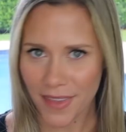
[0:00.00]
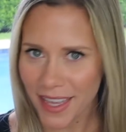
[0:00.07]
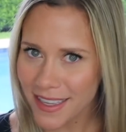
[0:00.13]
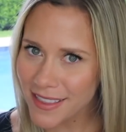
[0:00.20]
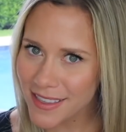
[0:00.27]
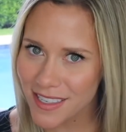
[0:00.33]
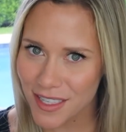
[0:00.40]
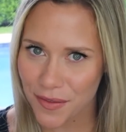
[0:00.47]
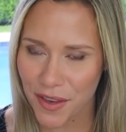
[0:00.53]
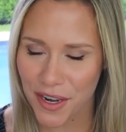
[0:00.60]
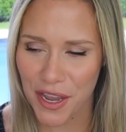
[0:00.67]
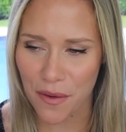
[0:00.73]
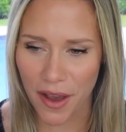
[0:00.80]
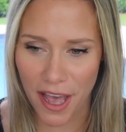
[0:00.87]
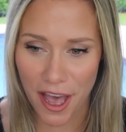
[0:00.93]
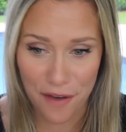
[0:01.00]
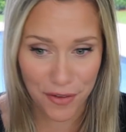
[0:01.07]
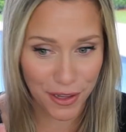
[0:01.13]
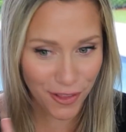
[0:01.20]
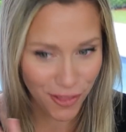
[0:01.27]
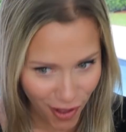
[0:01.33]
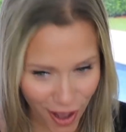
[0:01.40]
In this video, I have
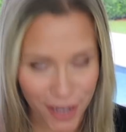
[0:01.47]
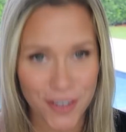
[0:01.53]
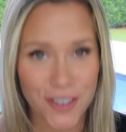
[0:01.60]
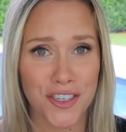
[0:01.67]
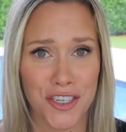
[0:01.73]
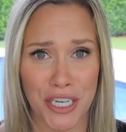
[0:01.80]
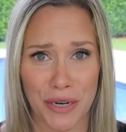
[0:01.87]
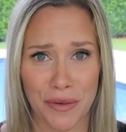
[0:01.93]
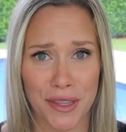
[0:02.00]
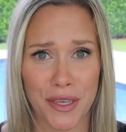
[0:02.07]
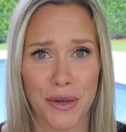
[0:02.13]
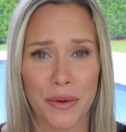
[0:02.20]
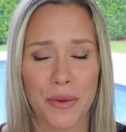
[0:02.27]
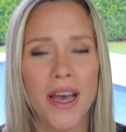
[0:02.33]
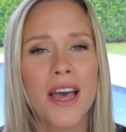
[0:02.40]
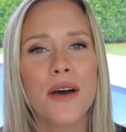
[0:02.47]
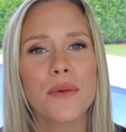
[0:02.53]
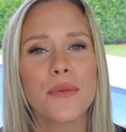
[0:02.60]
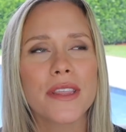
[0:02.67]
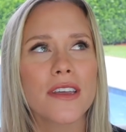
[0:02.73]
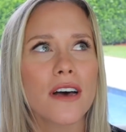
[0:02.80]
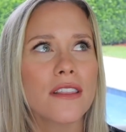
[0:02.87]
a lot to share with you,
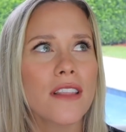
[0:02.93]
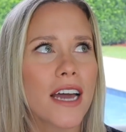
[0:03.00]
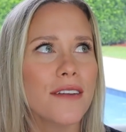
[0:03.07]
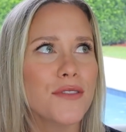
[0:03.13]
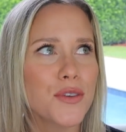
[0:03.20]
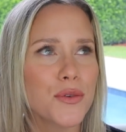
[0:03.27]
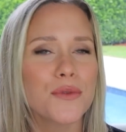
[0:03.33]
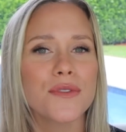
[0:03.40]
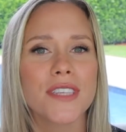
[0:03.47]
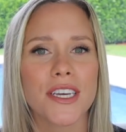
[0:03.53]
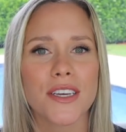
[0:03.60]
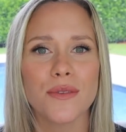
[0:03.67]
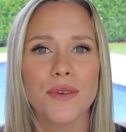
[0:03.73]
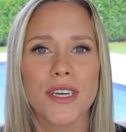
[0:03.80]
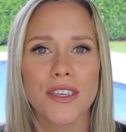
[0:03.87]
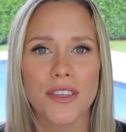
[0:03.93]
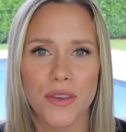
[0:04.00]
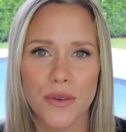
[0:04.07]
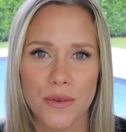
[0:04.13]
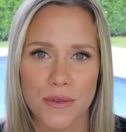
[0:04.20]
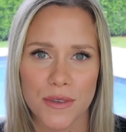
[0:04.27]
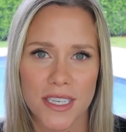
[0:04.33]
with a lot of tools that you can
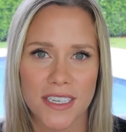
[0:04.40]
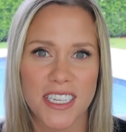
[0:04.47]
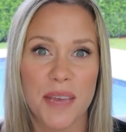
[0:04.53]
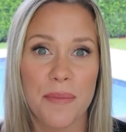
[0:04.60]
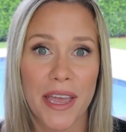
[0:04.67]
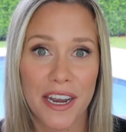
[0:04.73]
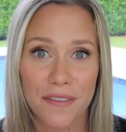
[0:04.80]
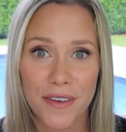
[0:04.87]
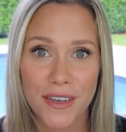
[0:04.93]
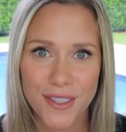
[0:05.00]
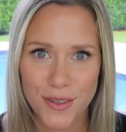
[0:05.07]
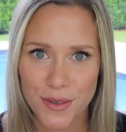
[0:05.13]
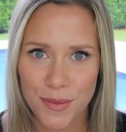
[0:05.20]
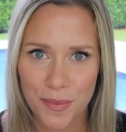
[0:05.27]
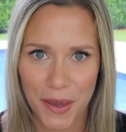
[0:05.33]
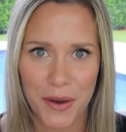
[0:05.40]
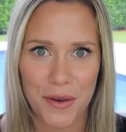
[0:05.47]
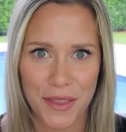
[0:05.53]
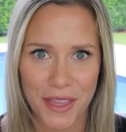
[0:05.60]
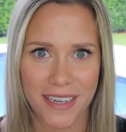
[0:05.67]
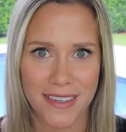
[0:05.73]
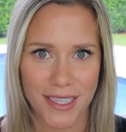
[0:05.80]
use to manifest those bigger
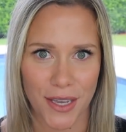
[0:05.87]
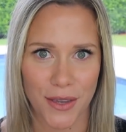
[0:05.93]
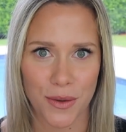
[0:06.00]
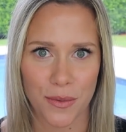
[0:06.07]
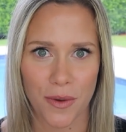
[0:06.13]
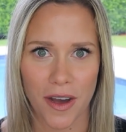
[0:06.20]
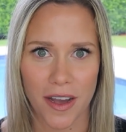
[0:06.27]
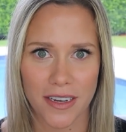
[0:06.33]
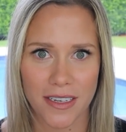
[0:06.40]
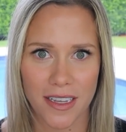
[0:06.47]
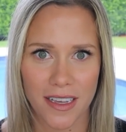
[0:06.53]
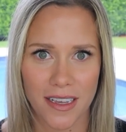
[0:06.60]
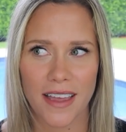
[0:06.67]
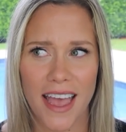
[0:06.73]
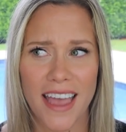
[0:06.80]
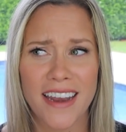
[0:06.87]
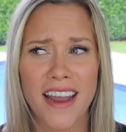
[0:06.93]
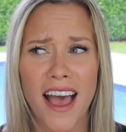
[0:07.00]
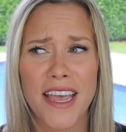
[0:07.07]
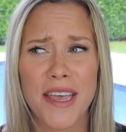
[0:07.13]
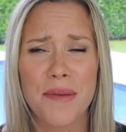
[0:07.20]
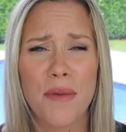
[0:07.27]
things that you want. And
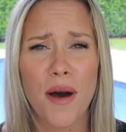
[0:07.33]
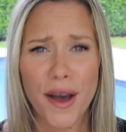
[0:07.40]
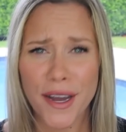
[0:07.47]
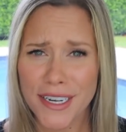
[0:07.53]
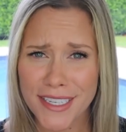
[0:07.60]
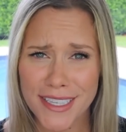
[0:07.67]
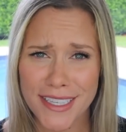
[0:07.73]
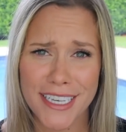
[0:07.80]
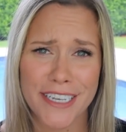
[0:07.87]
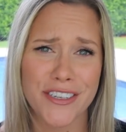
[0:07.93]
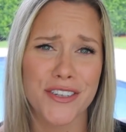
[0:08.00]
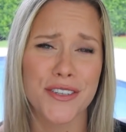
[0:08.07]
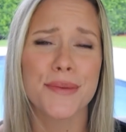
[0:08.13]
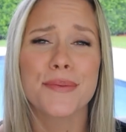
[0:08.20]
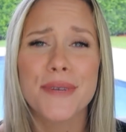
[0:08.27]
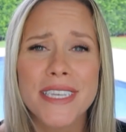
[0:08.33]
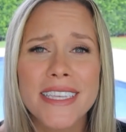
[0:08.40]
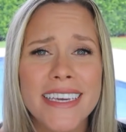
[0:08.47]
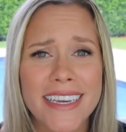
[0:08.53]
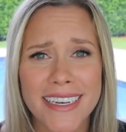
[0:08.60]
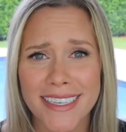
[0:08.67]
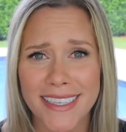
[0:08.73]
I am honestly just
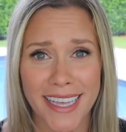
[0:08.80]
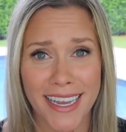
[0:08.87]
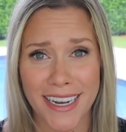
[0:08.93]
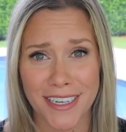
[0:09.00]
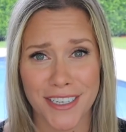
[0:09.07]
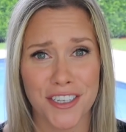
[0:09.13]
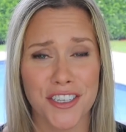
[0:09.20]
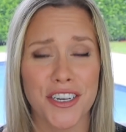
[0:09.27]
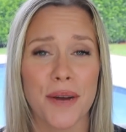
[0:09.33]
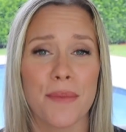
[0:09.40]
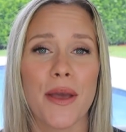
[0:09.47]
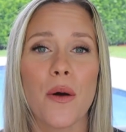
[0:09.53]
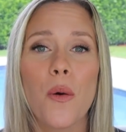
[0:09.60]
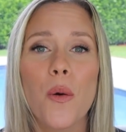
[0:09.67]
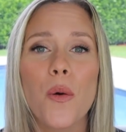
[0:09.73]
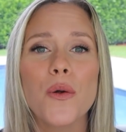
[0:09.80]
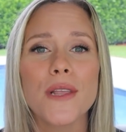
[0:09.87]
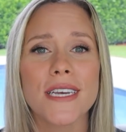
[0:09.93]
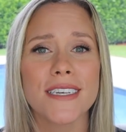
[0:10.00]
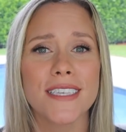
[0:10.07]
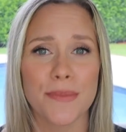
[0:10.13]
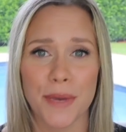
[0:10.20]
really excited to share my whole
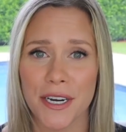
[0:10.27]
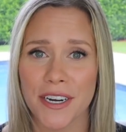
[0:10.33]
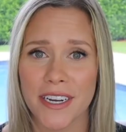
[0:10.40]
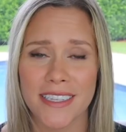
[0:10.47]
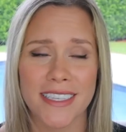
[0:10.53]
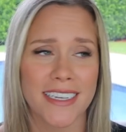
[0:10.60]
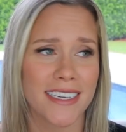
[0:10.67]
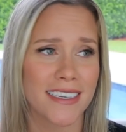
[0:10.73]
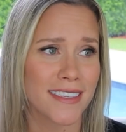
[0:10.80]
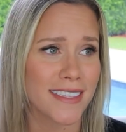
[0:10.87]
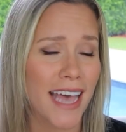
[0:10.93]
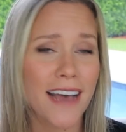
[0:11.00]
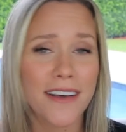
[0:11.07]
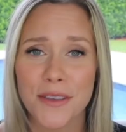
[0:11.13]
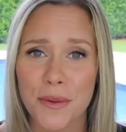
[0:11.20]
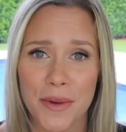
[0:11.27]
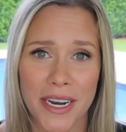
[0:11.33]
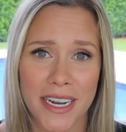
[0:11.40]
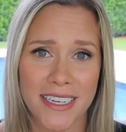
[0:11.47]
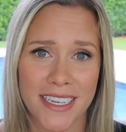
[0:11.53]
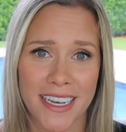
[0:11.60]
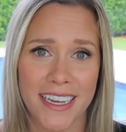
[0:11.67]
experience and exactly what
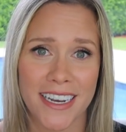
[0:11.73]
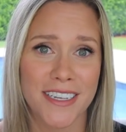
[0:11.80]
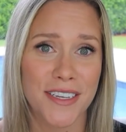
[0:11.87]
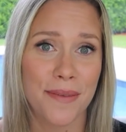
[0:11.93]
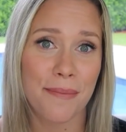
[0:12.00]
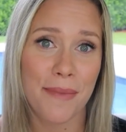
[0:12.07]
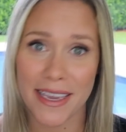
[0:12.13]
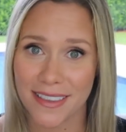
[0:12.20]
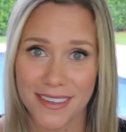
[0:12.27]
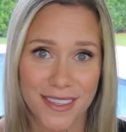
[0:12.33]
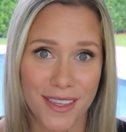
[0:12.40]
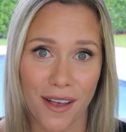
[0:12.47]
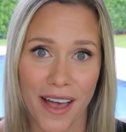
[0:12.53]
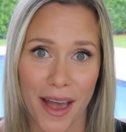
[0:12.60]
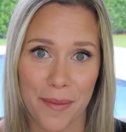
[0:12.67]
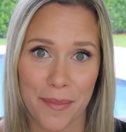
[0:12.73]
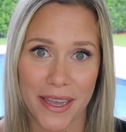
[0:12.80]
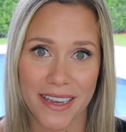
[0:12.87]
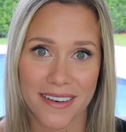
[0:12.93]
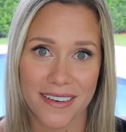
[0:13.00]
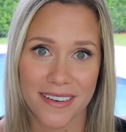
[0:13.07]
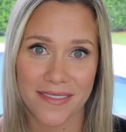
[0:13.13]
I did to make this all
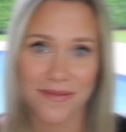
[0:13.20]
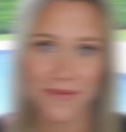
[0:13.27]
happen.